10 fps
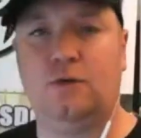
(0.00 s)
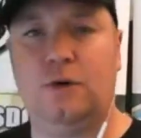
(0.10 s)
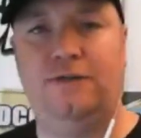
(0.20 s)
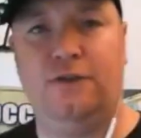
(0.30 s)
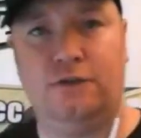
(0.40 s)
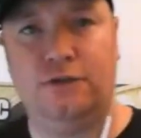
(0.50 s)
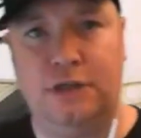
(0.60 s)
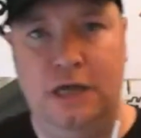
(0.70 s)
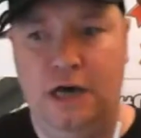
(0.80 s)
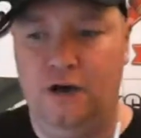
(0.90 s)
the
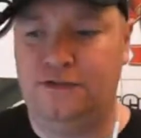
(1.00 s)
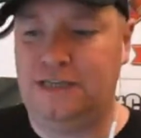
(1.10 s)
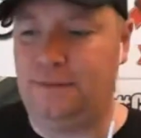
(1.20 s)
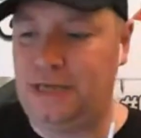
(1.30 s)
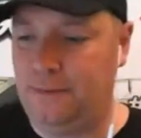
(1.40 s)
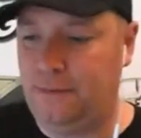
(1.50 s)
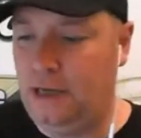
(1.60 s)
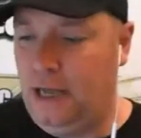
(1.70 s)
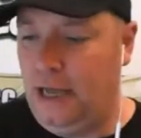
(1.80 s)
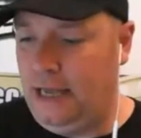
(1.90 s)
24th of
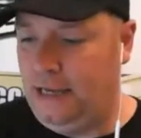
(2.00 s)
September.